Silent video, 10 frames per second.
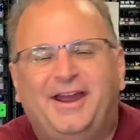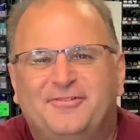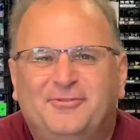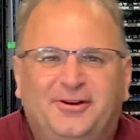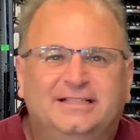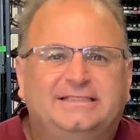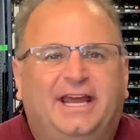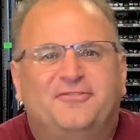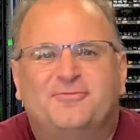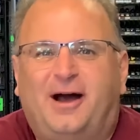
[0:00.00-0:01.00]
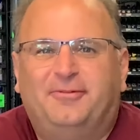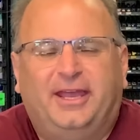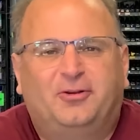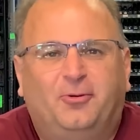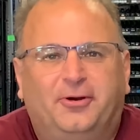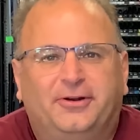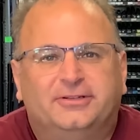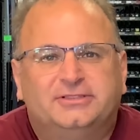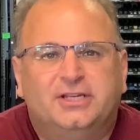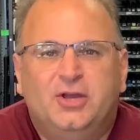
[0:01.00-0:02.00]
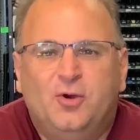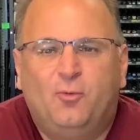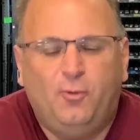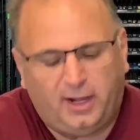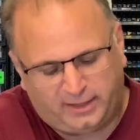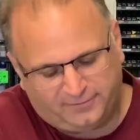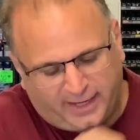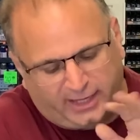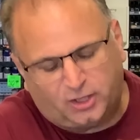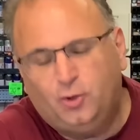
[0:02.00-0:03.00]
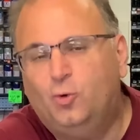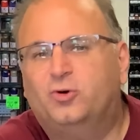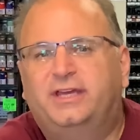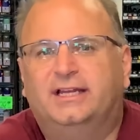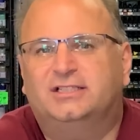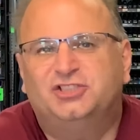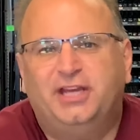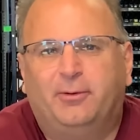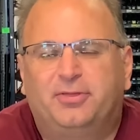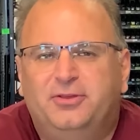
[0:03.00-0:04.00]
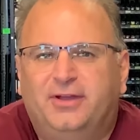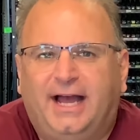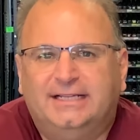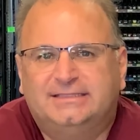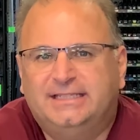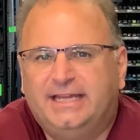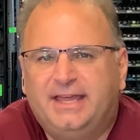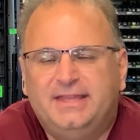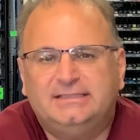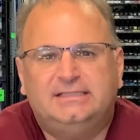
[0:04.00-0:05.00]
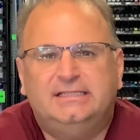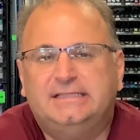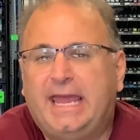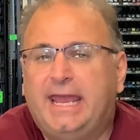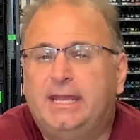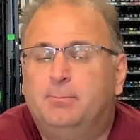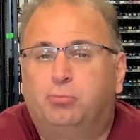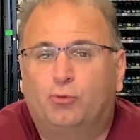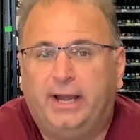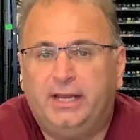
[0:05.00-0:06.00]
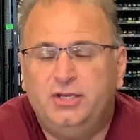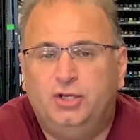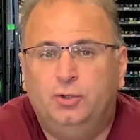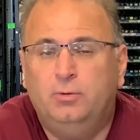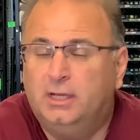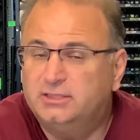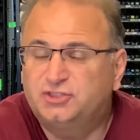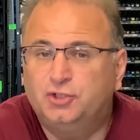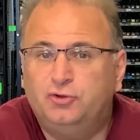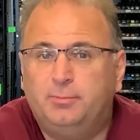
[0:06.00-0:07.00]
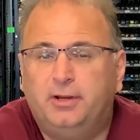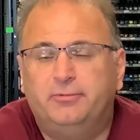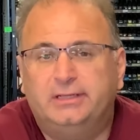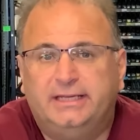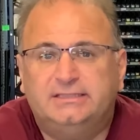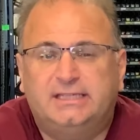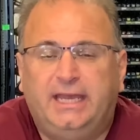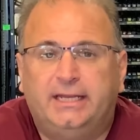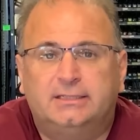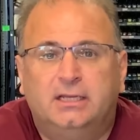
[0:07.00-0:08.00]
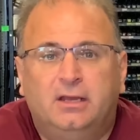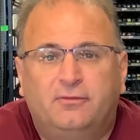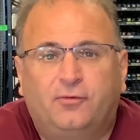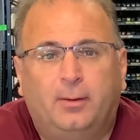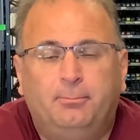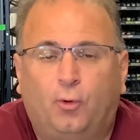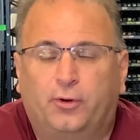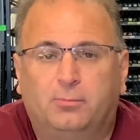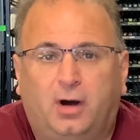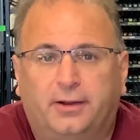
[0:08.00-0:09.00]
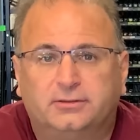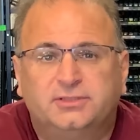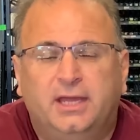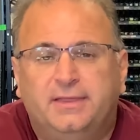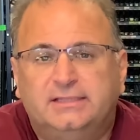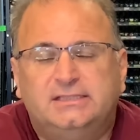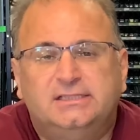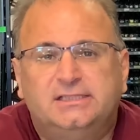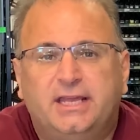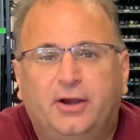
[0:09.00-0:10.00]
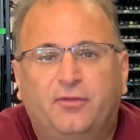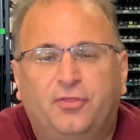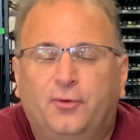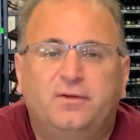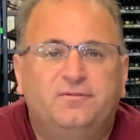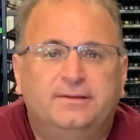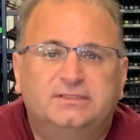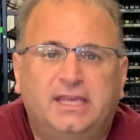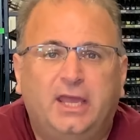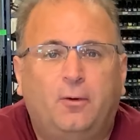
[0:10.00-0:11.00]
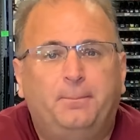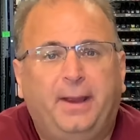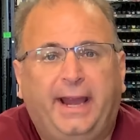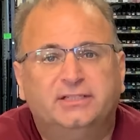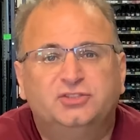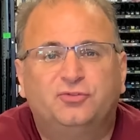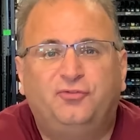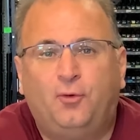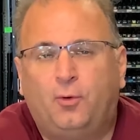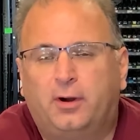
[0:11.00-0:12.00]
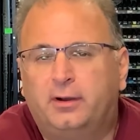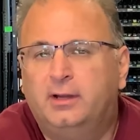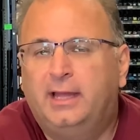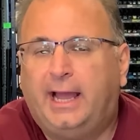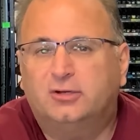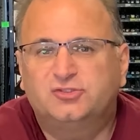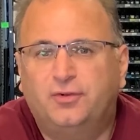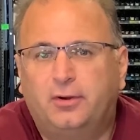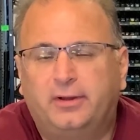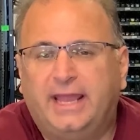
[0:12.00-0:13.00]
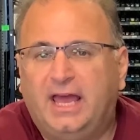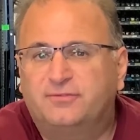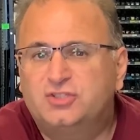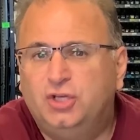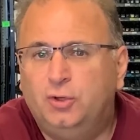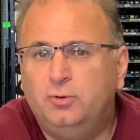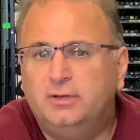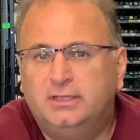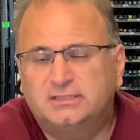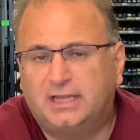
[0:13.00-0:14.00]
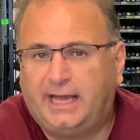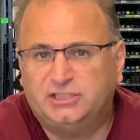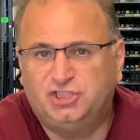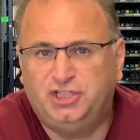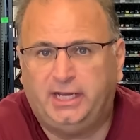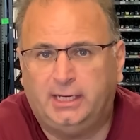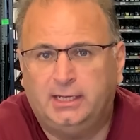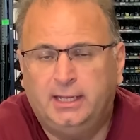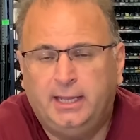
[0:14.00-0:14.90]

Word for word: Hi everyone, it's Andy from Hobby Headquarters. Well, I've got a cool kit to share with you guys today. This is a brand new, soon to be released kit from Border Models. This is their 35th scale Panzer IV Ausführung F2 slash G.